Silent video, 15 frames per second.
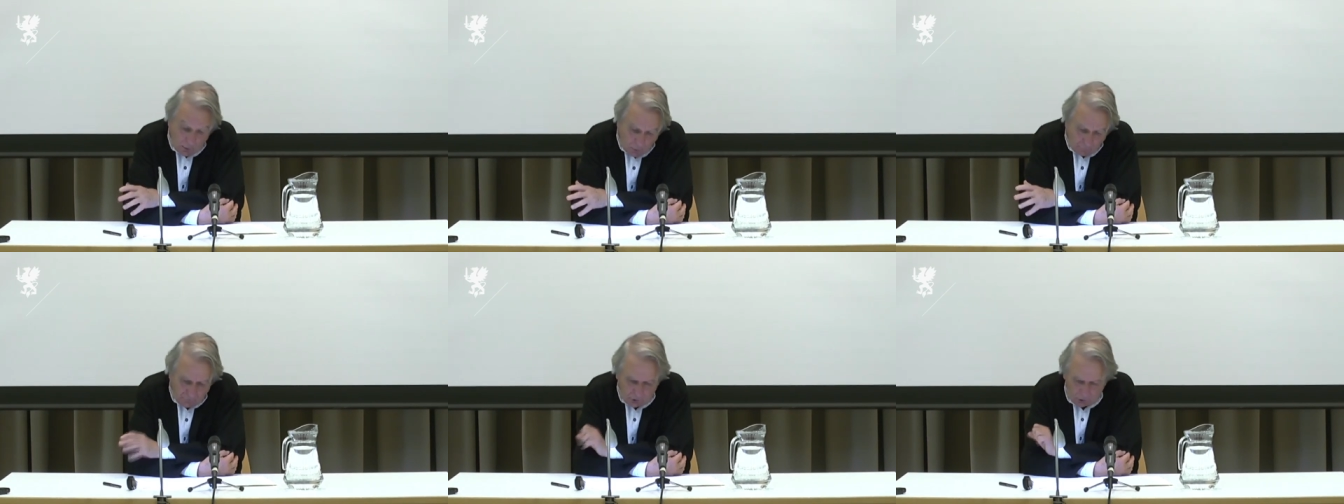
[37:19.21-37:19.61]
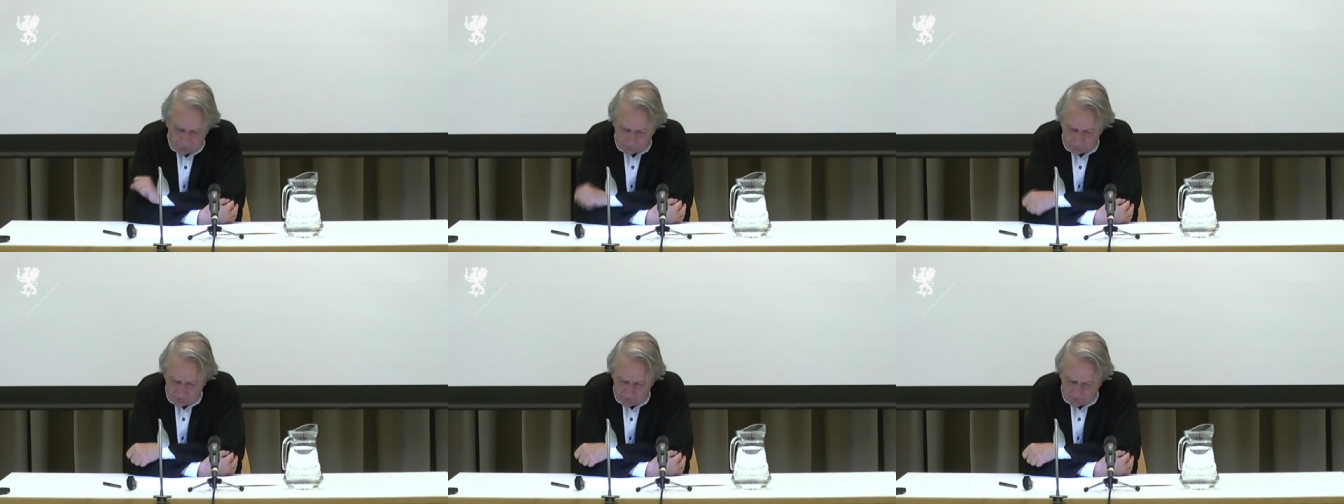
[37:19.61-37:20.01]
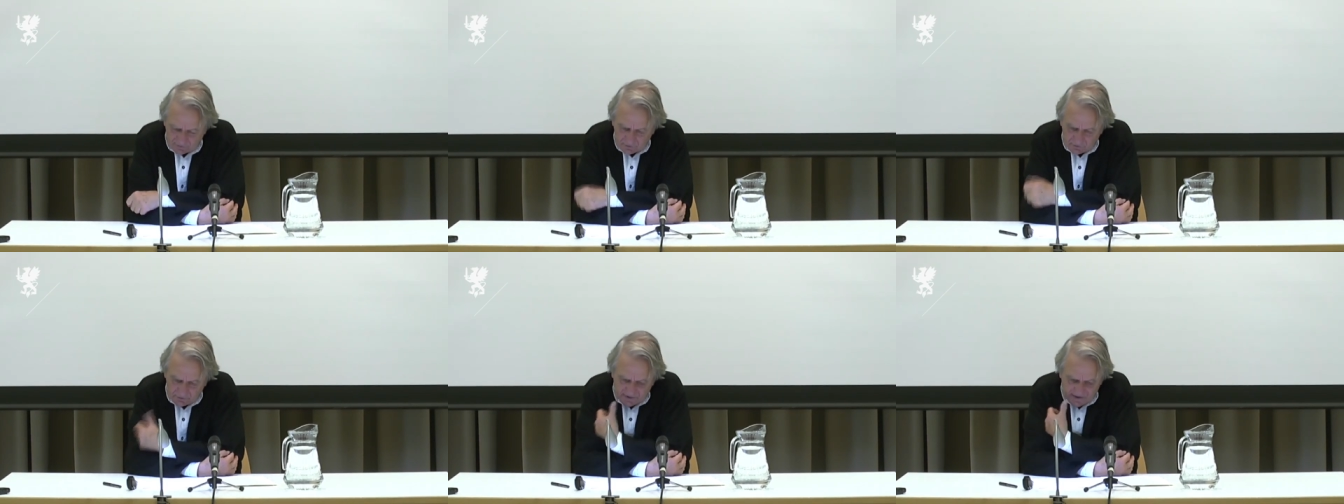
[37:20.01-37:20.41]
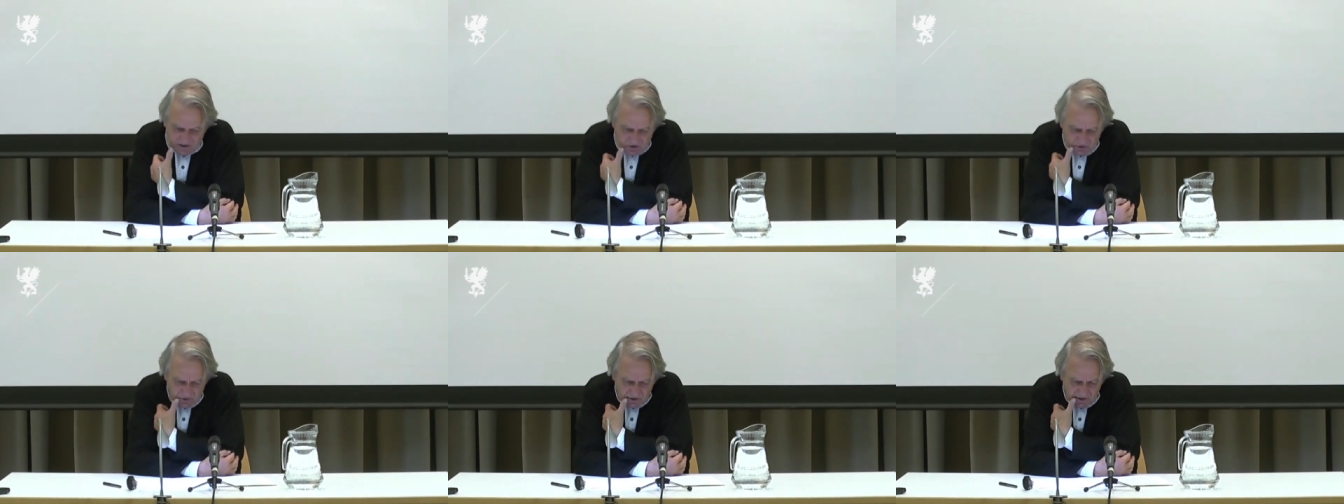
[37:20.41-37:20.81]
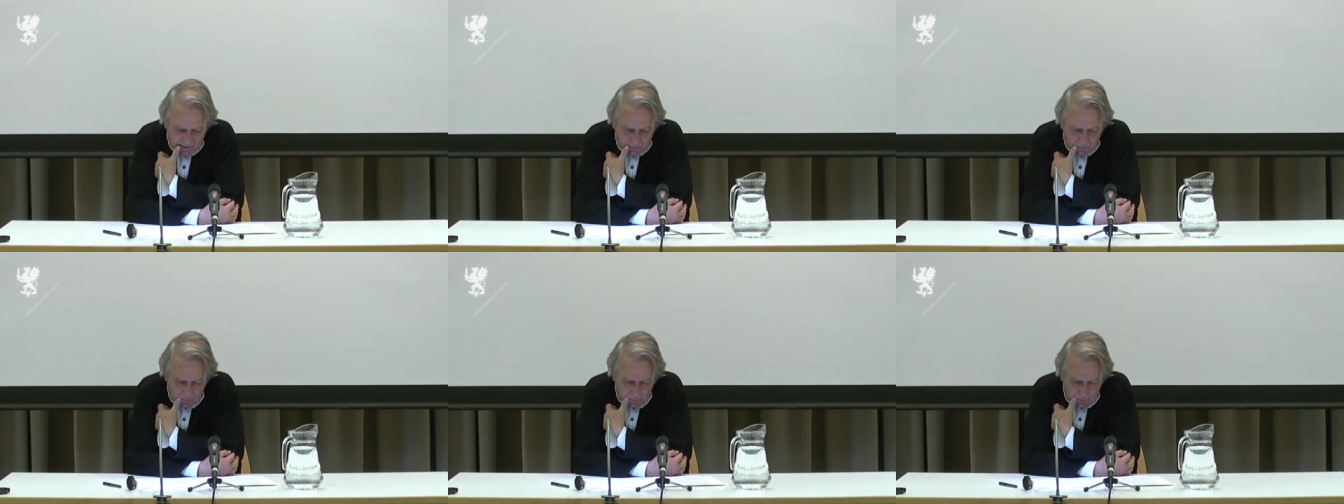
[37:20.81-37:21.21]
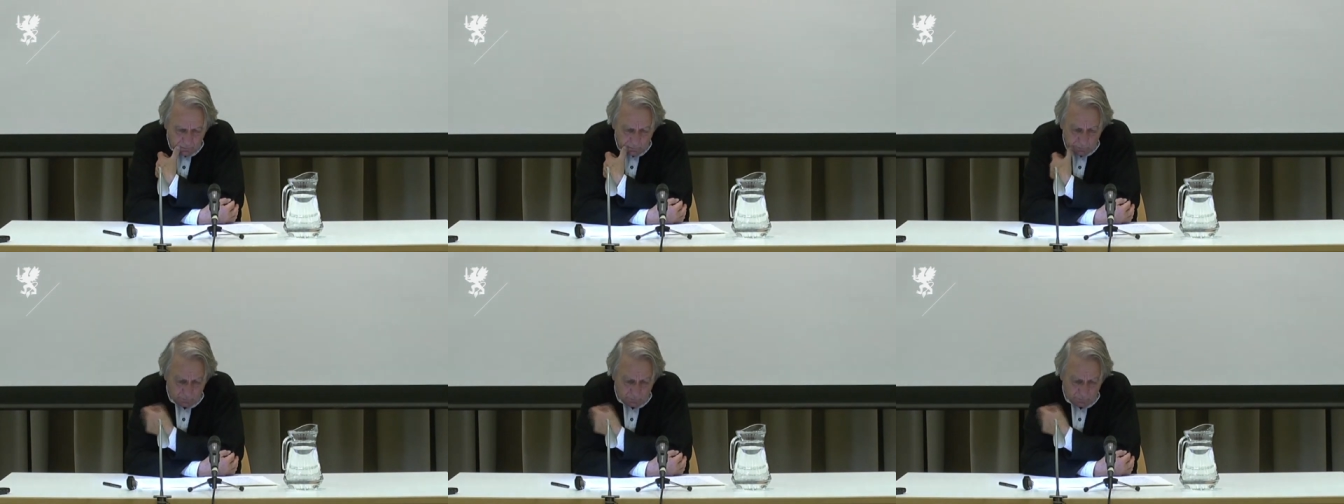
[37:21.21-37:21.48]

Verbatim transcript: Of course, this condition came,